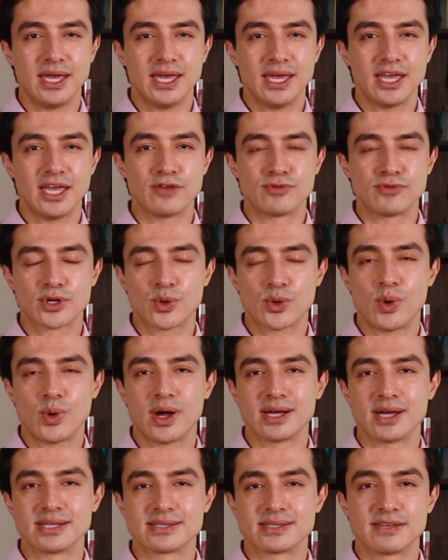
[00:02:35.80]
It
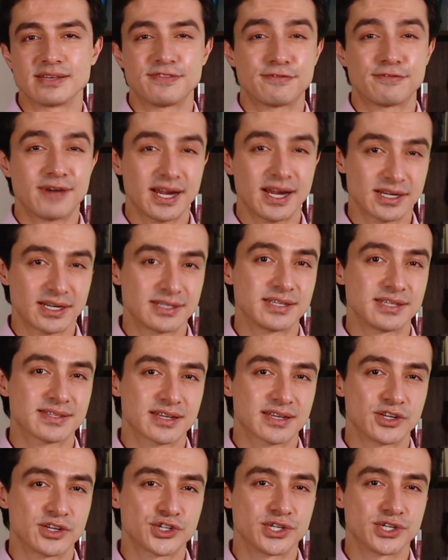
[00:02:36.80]
requires a frank
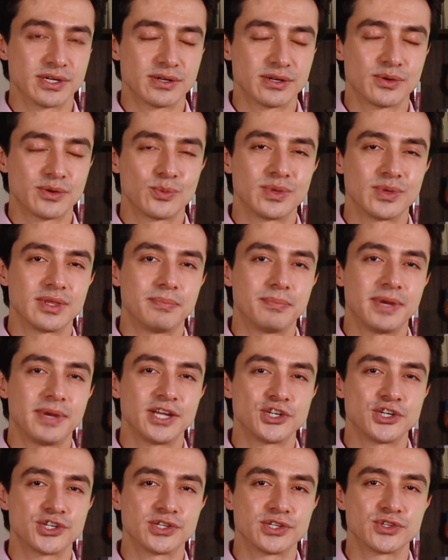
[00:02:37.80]
discussion with the
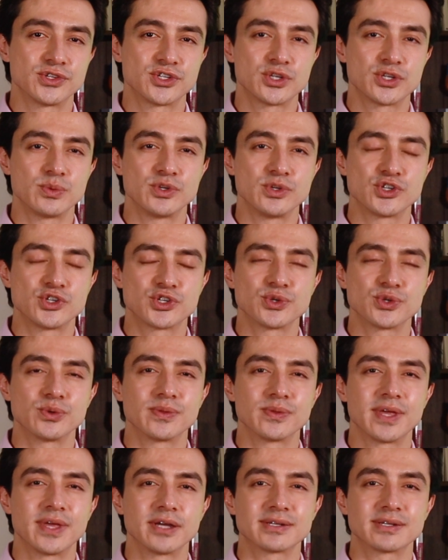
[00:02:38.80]
patient to ensure
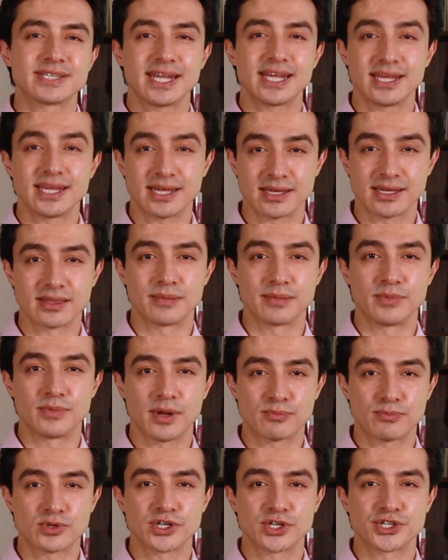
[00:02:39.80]
they are taking the
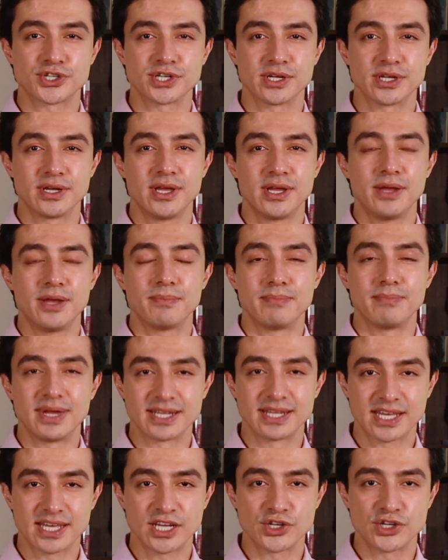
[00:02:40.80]
blood pressure
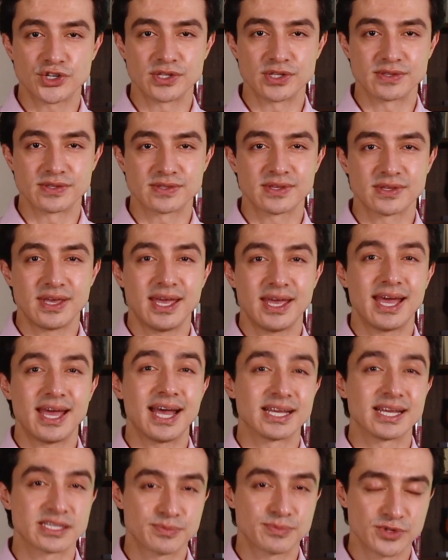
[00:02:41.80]
medications
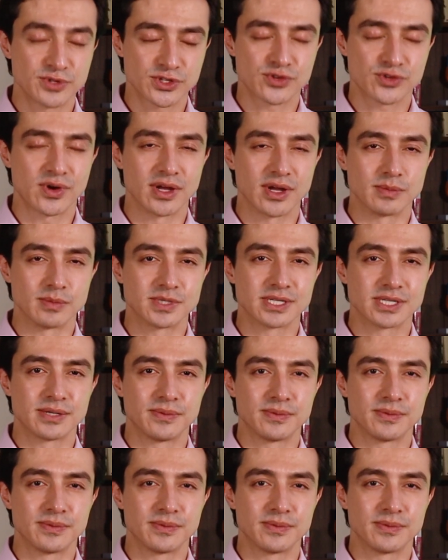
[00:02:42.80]
as prescribed.